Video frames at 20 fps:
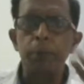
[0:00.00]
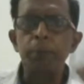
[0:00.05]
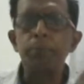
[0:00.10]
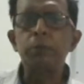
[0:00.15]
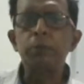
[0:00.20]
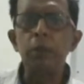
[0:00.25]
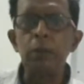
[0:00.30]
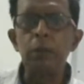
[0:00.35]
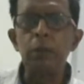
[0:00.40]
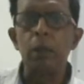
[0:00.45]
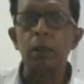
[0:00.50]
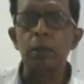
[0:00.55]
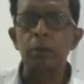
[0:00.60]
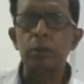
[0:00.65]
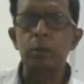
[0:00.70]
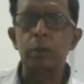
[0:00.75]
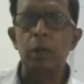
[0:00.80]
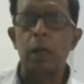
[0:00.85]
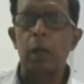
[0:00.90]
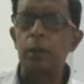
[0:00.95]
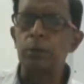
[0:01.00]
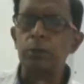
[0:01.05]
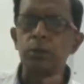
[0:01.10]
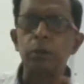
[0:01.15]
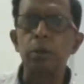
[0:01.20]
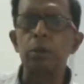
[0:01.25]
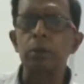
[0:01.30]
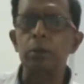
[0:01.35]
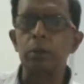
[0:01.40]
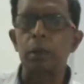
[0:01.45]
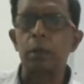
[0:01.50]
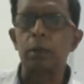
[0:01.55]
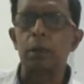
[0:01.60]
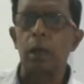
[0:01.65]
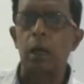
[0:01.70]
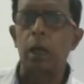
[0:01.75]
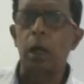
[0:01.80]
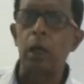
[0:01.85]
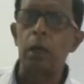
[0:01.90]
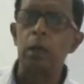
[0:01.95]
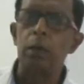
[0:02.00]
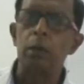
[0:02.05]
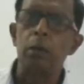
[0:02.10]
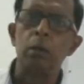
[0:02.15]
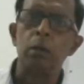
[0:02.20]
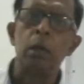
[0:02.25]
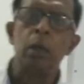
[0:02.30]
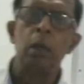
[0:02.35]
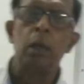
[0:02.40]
from 15 years, I think that